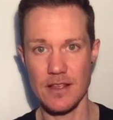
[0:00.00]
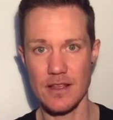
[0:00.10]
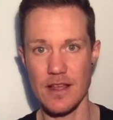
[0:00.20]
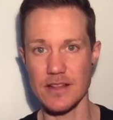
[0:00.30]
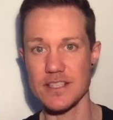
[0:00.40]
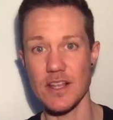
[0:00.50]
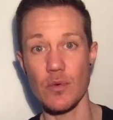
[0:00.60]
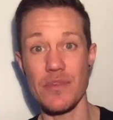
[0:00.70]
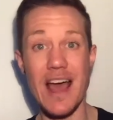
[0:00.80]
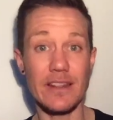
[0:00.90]
And so
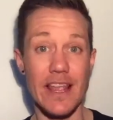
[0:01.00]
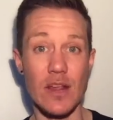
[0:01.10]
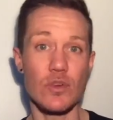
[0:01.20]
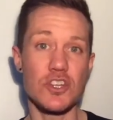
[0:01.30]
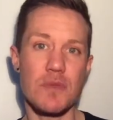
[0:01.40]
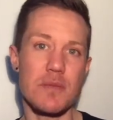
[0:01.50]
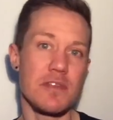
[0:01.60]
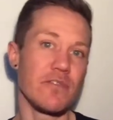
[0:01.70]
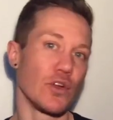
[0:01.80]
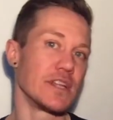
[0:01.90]
that language may be
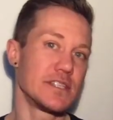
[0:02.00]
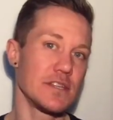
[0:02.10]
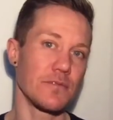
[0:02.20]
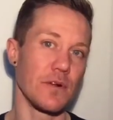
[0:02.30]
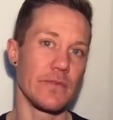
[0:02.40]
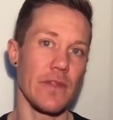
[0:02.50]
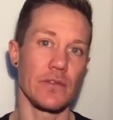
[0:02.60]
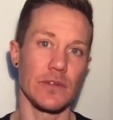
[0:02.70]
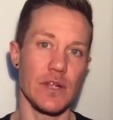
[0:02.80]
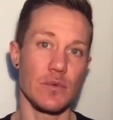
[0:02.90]
very different than
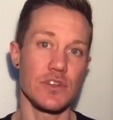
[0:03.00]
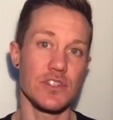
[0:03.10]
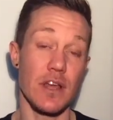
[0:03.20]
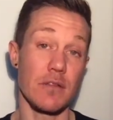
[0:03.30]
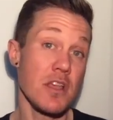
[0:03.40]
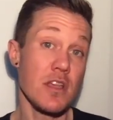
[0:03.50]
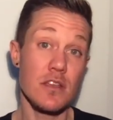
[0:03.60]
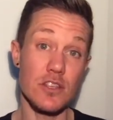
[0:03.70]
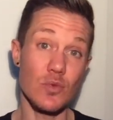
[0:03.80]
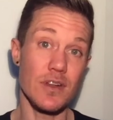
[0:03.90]
the language that
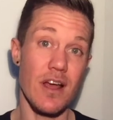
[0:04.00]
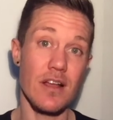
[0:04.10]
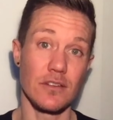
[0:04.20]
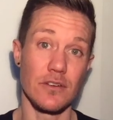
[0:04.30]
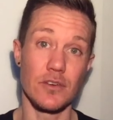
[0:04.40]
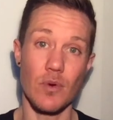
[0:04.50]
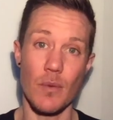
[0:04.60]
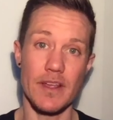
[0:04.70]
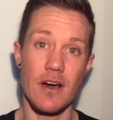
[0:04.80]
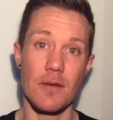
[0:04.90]
you and I learned
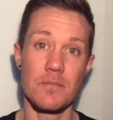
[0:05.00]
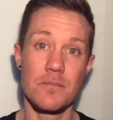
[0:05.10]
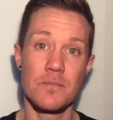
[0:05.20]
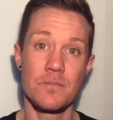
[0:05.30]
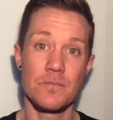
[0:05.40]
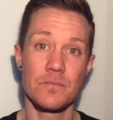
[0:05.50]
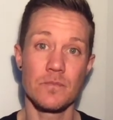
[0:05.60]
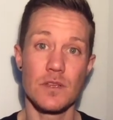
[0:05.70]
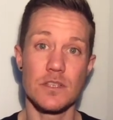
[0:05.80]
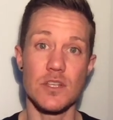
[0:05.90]
growing up.
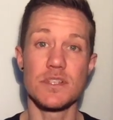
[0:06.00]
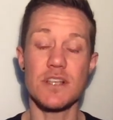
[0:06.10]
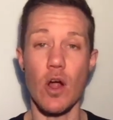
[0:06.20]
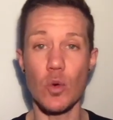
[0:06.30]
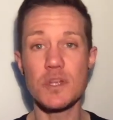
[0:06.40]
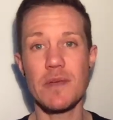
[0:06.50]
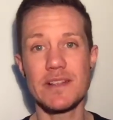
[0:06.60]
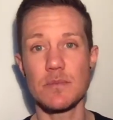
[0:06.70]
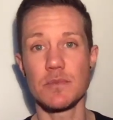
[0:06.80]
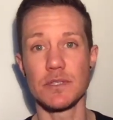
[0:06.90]
So it's our
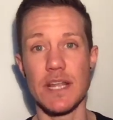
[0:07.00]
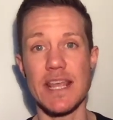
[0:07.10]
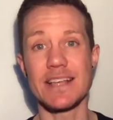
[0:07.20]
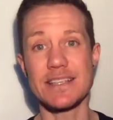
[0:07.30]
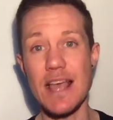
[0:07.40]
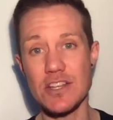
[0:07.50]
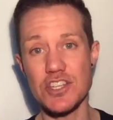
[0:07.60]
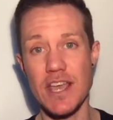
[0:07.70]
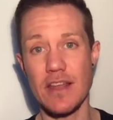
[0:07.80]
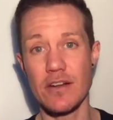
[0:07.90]
responsibility as
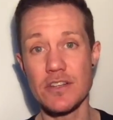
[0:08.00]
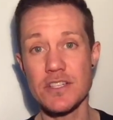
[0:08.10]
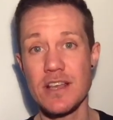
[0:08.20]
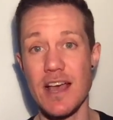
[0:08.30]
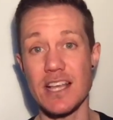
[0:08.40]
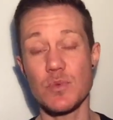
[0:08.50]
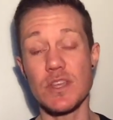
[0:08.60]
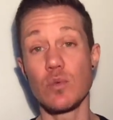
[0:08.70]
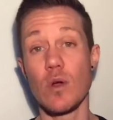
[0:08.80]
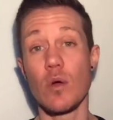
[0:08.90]
educators, as we
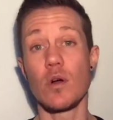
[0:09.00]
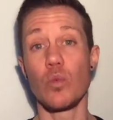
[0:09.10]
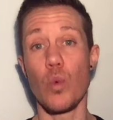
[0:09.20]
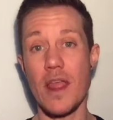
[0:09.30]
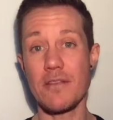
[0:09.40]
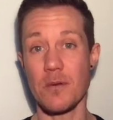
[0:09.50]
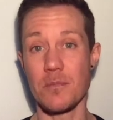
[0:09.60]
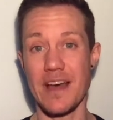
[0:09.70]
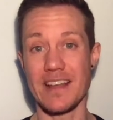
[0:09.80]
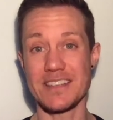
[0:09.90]
grow away
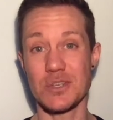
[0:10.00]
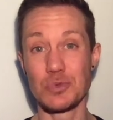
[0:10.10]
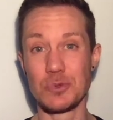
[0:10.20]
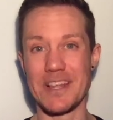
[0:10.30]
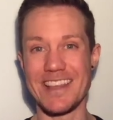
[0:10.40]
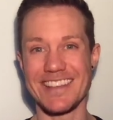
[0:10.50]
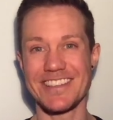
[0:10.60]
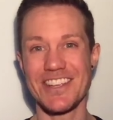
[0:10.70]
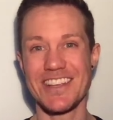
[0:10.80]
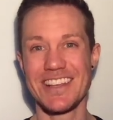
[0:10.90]
from that school age,